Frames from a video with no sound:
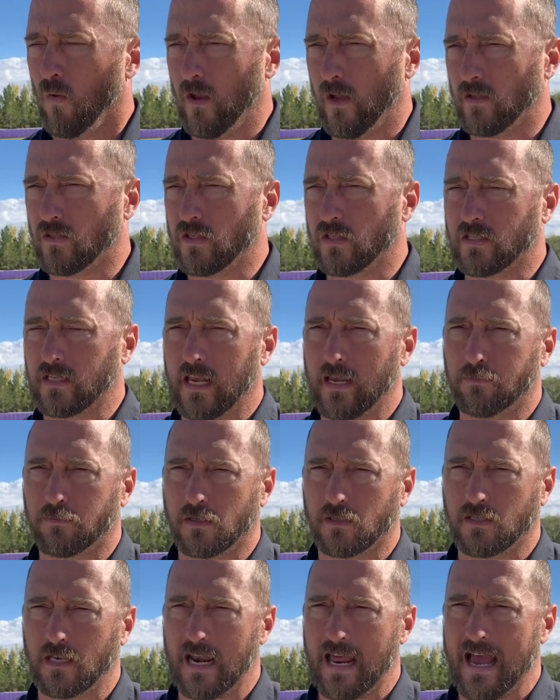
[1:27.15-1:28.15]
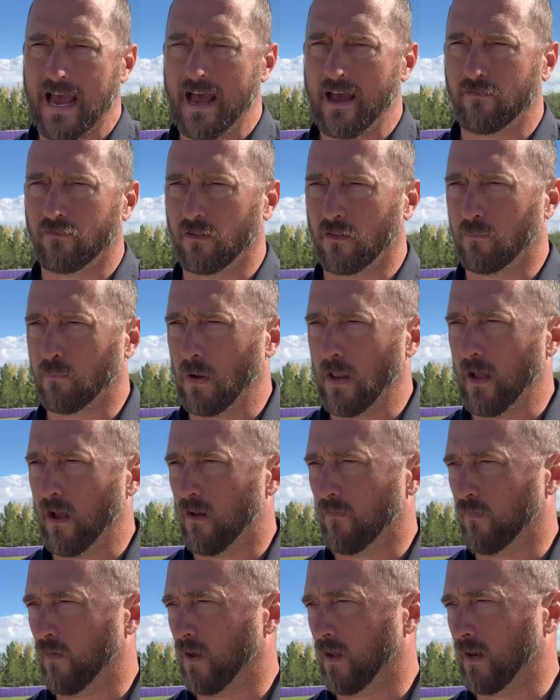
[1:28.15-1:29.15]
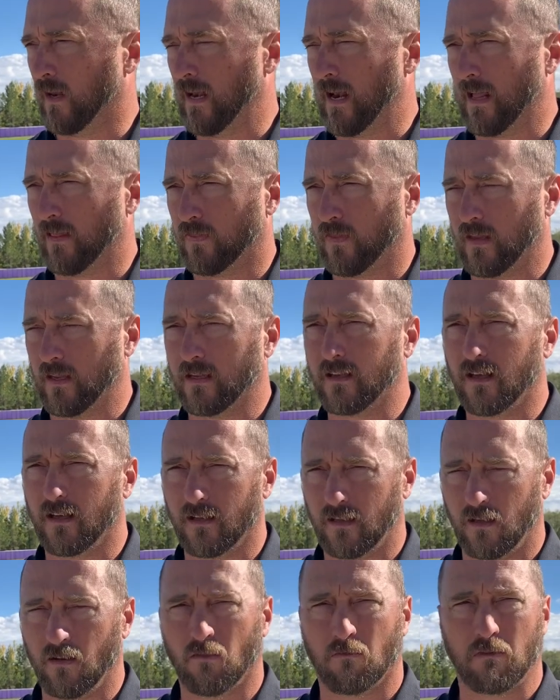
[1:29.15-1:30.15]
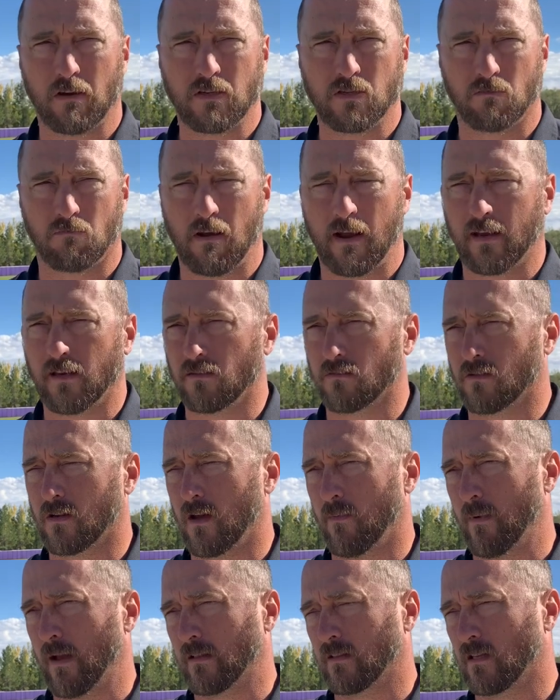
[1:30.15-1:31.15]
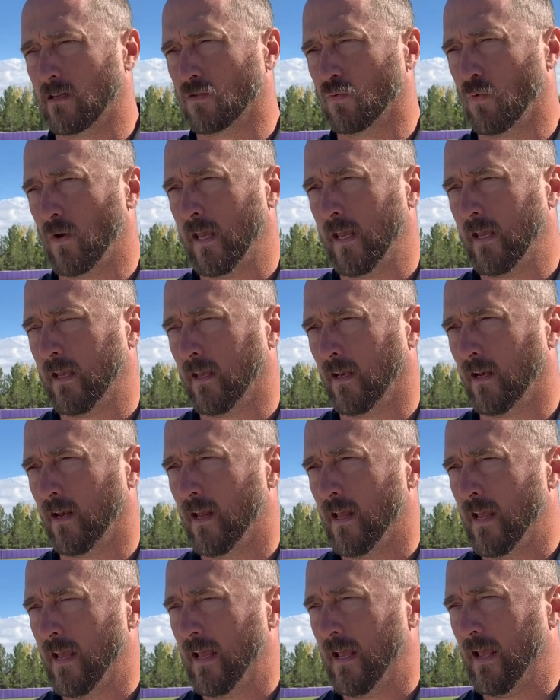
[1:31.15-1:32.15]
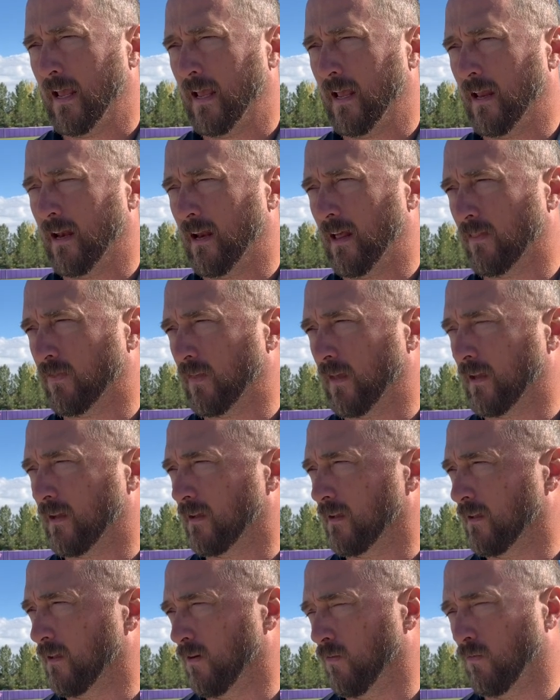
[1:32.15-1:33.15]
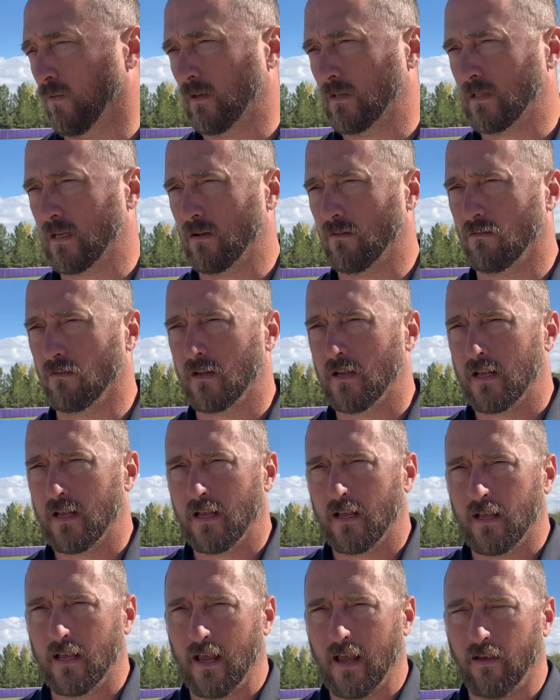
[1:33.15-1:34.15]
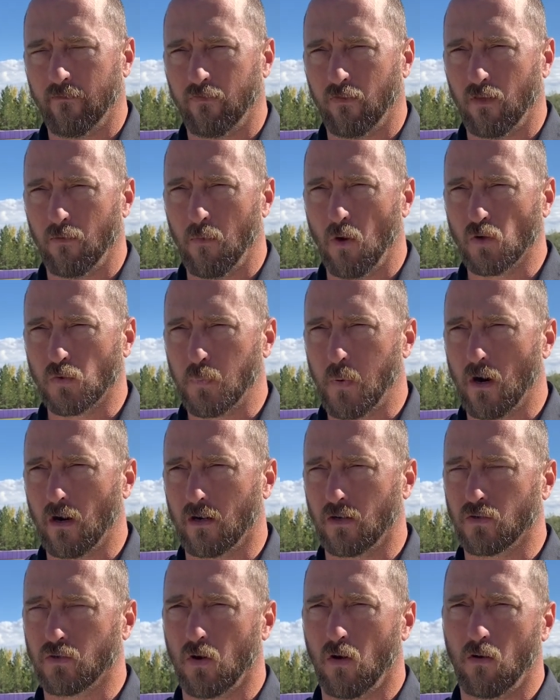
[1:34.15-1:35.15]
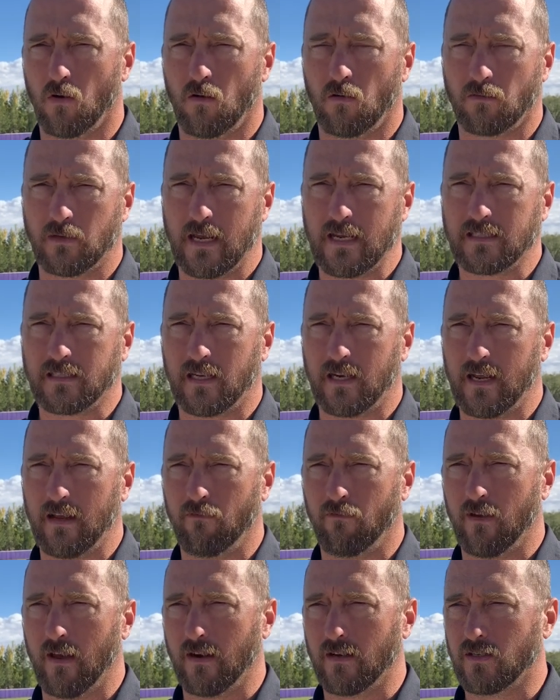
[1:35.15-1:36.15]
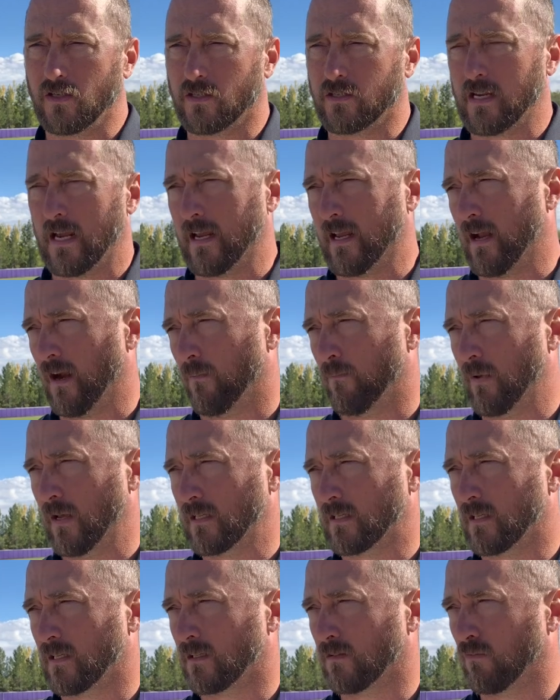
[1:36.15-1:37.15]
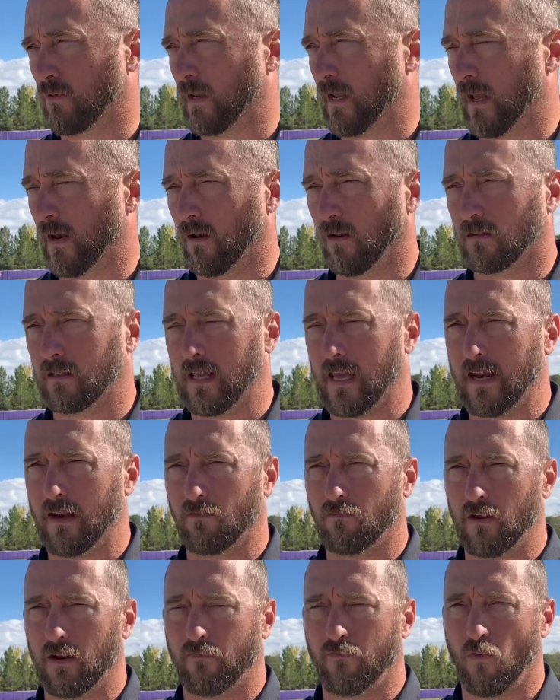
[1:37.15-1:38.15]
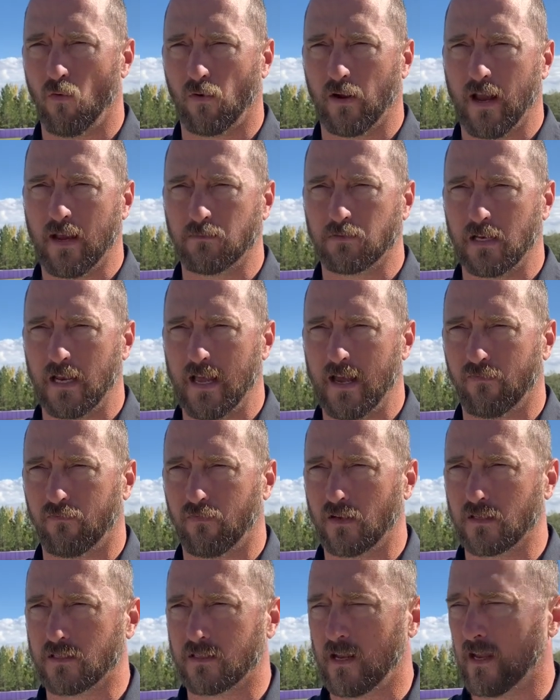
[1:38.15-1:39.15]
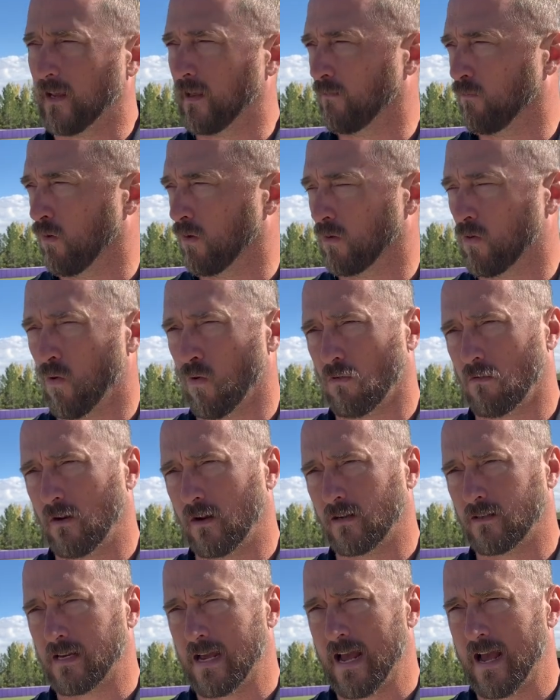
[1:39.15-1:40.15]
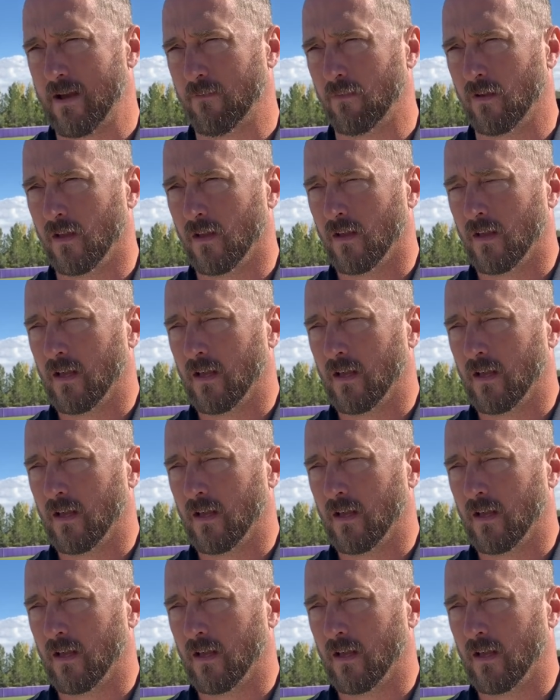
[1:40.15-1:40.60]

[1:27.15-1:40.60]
Well, it just keeps us alive in the playoff hunt. And I think, uh, you know, regional rankings will come out this week. And, and I think, you know, we still for the most part, control our own destiny. We've got to just take care of business. We kind of looked at it. We had four games left. Let's take it one quarter at a time.